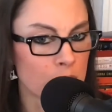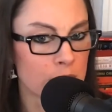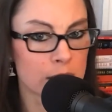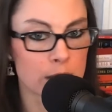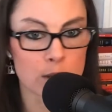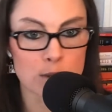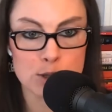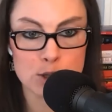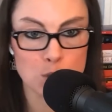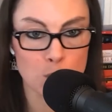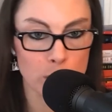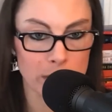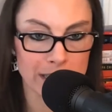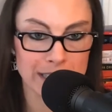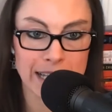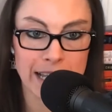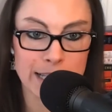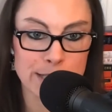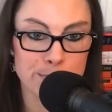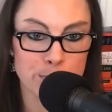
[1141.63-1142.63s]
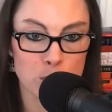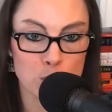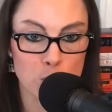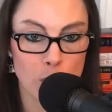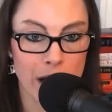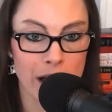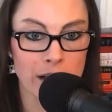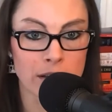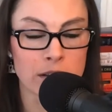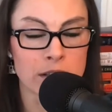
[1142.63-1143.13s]
it was 20 days per
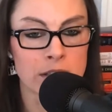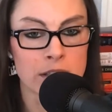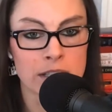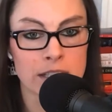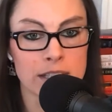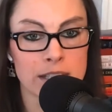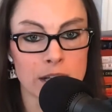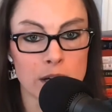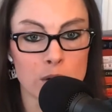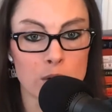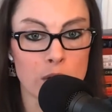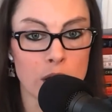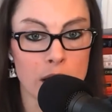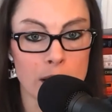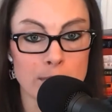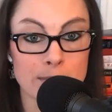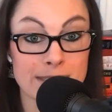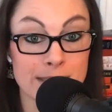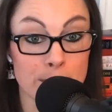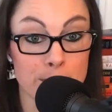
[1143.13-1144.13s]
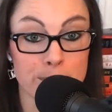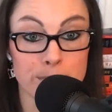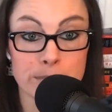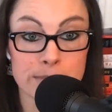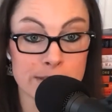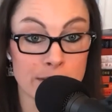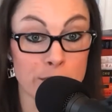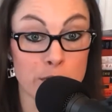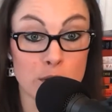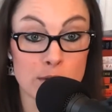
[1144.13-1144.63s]
well, some
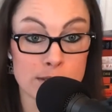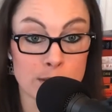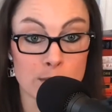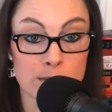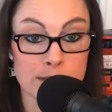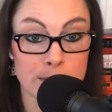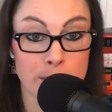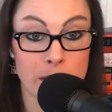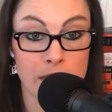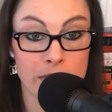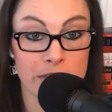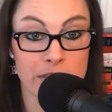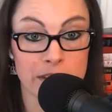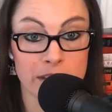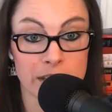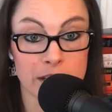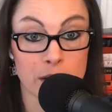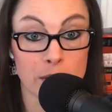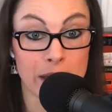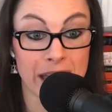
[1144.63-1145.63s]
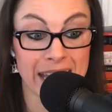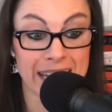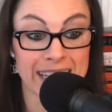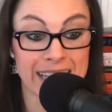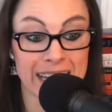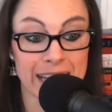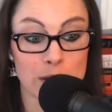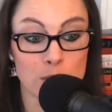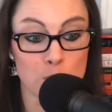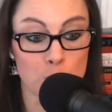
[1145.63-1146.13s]
folks it was a month, and
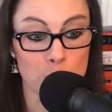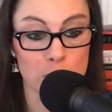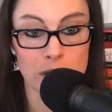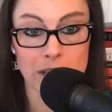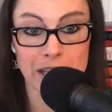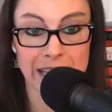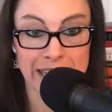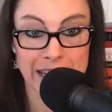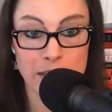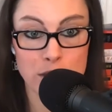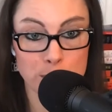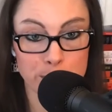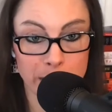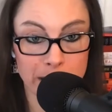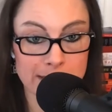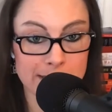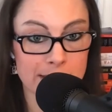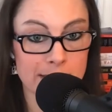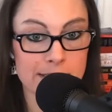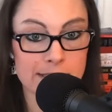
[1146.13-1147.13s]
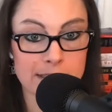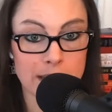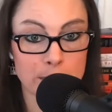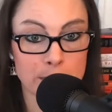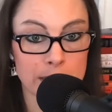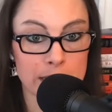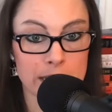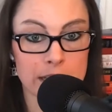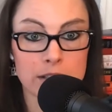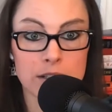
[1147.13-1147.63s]
in other basins, I
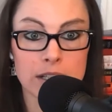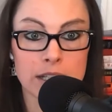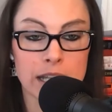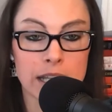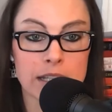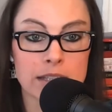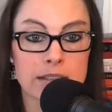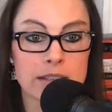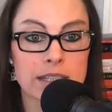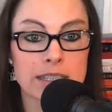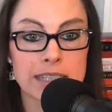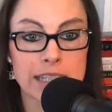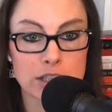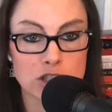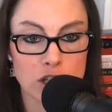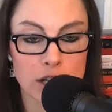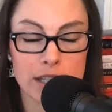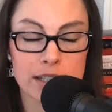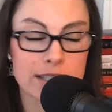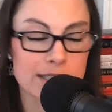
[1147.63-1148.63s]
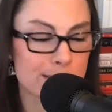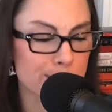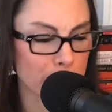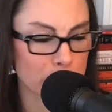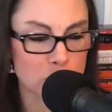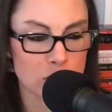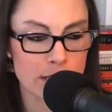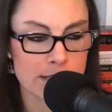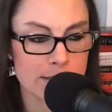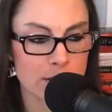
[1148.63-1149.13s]
mean, here in the DJ, and it's
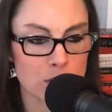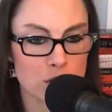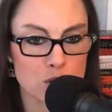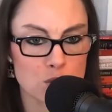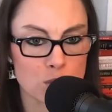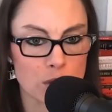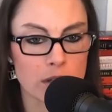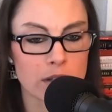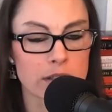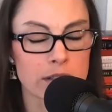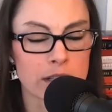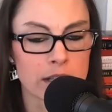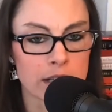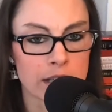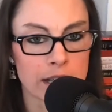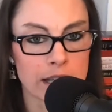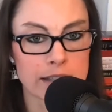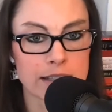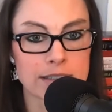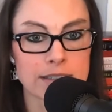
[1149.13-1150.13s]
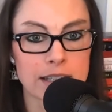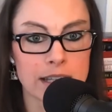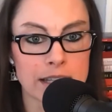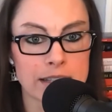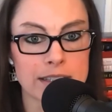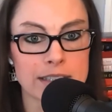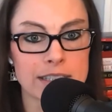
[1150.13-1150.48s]
much easier to drill in the